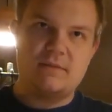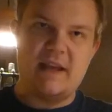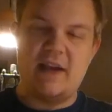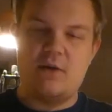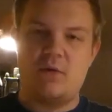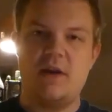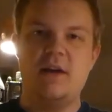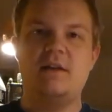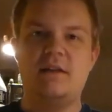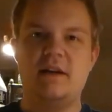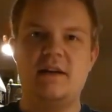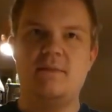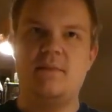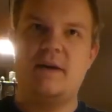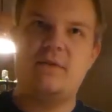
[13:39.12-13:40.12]
area,
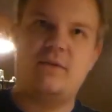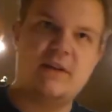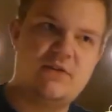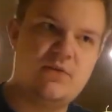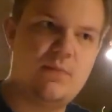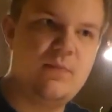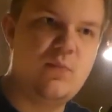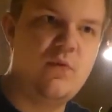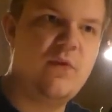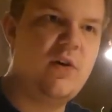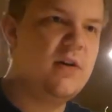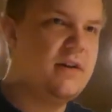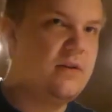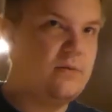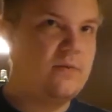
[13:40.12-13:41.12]
and the rest you can move
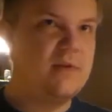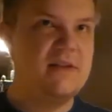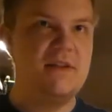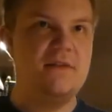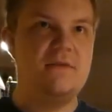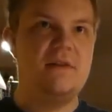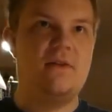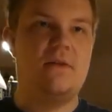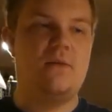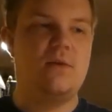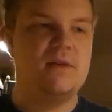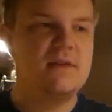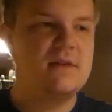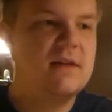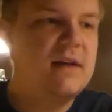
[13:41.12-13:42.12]
on and you receive the other
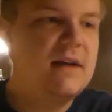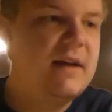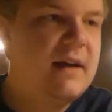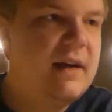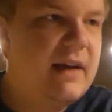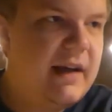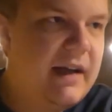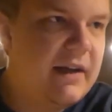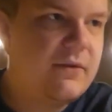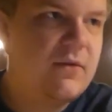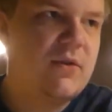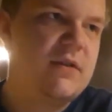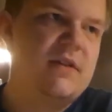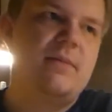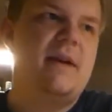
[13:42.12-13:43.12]
ones. And of
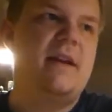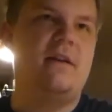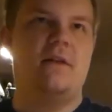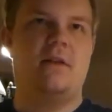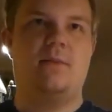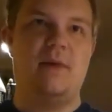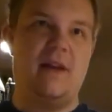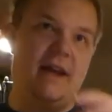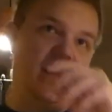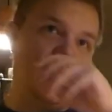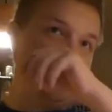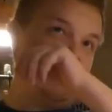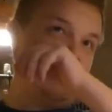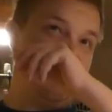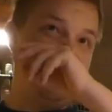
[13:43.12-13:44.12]
course, depending on the player
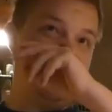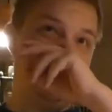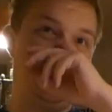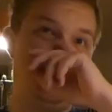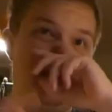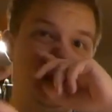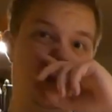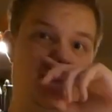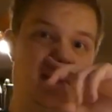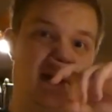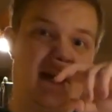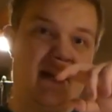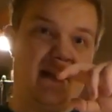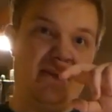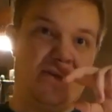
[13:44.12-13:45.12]
count, you might see that
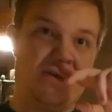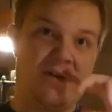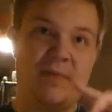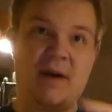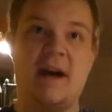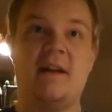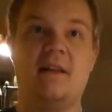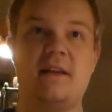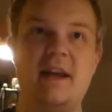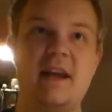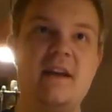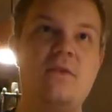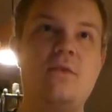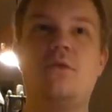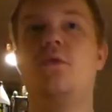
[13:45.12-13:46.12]
pile, your pile
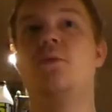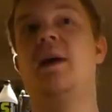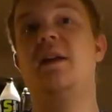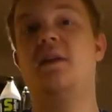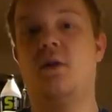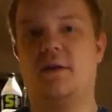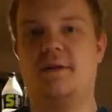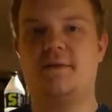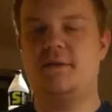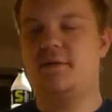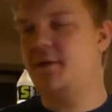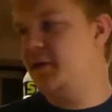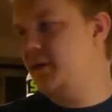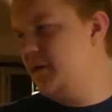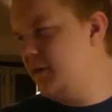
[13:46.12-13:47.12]
again, or you might not.
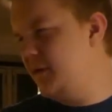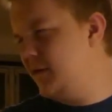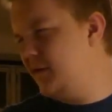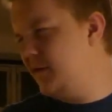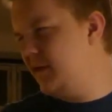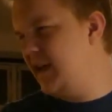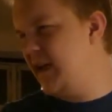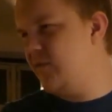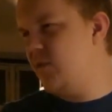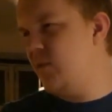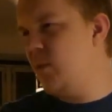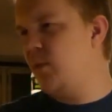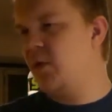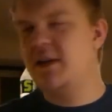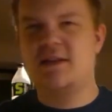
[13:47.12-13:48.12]
I can't
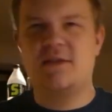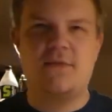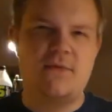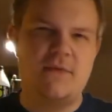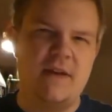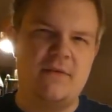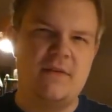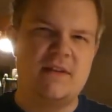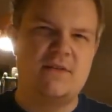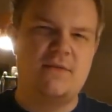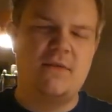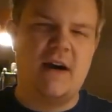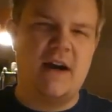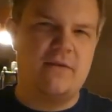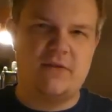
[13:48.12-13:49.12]
remember if it's
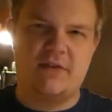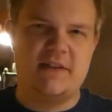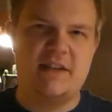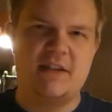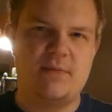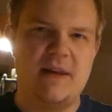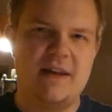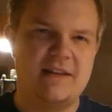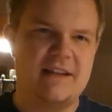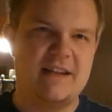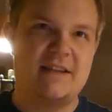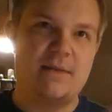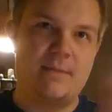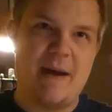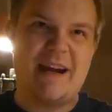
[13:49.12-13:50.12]
5 or 6 players,
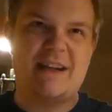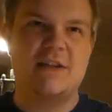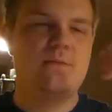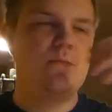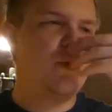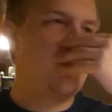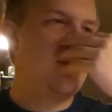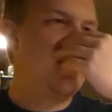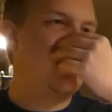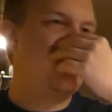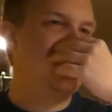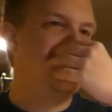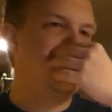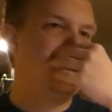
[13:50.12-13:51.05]
that's the maximum amount.